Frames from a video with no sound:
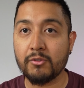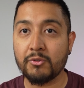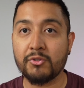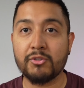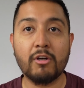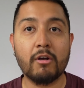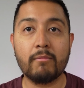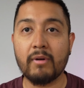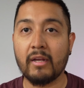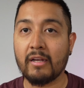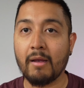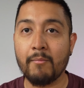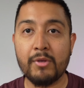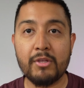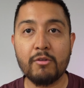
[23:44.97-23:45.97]
job, like a
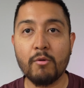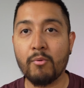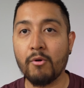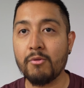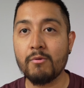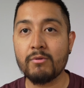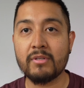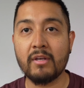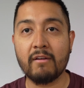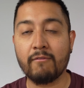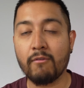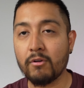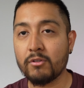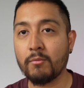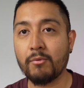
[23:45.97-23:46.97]
video producer,
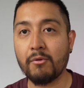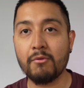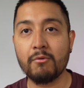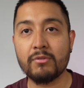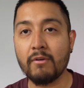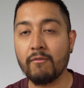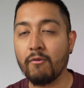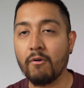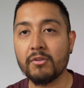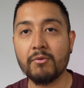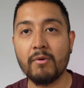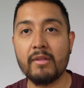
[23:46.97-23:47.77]
photo